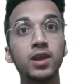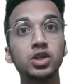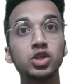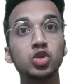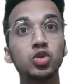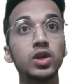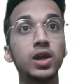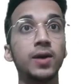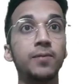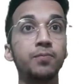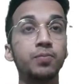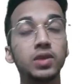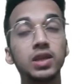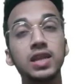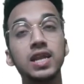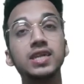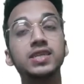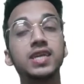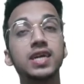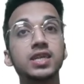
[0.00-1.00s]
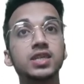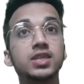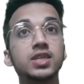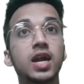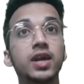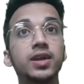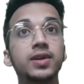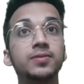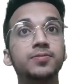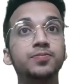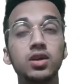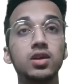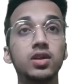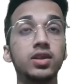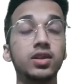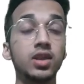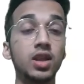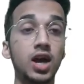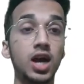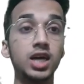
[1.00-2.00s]
So yeah, let's get started.
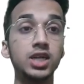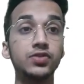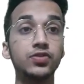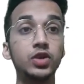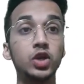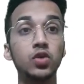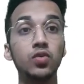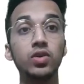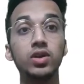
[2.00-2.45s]
In the last video,